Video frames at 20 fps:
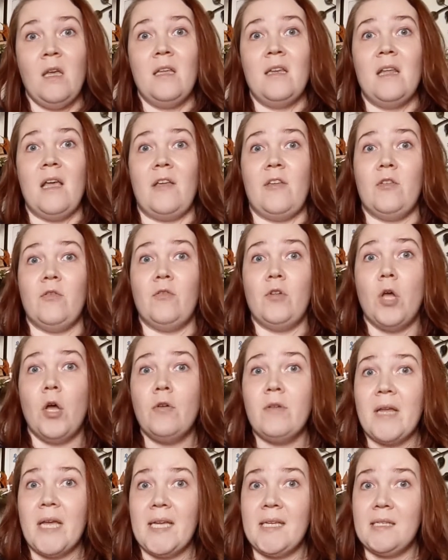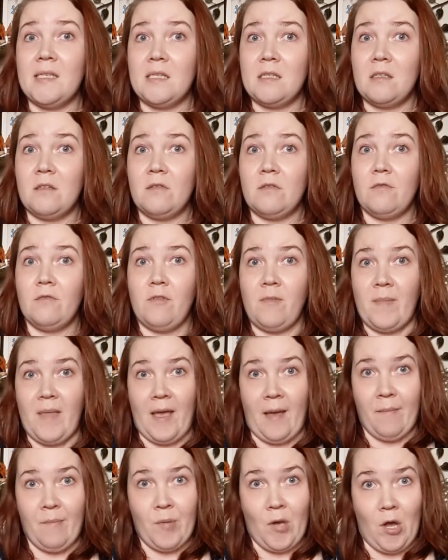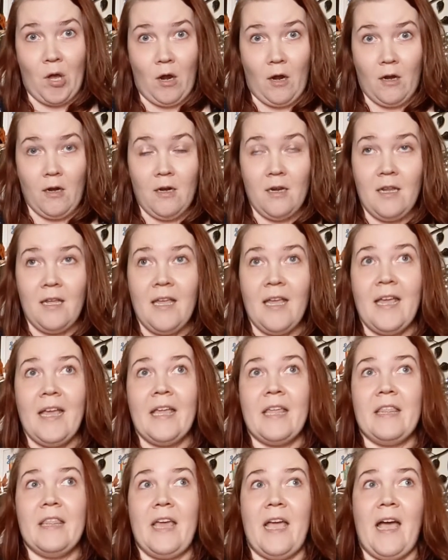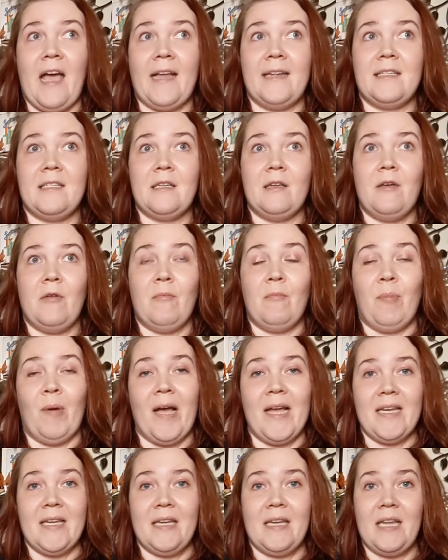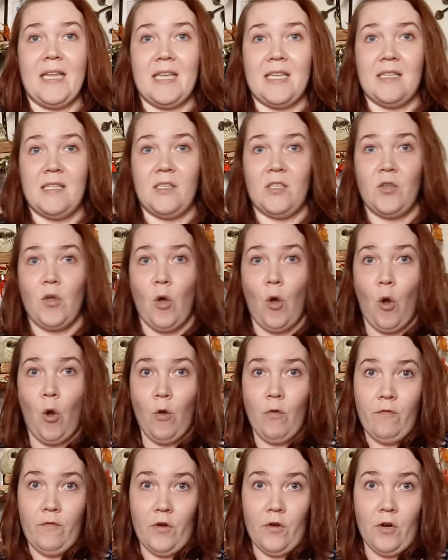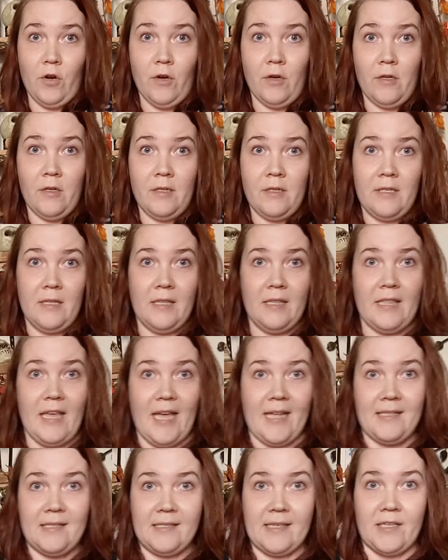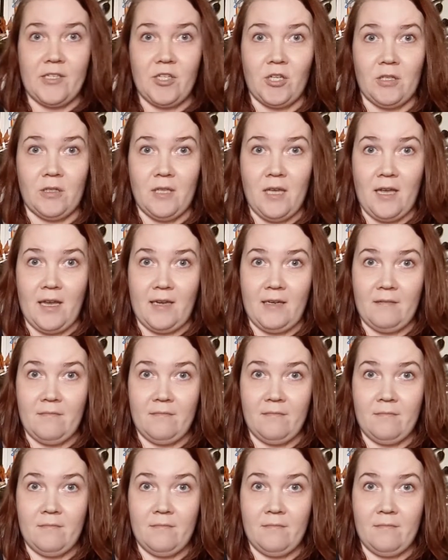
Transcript: Now you'll notice from that bar that Biden is over that center line,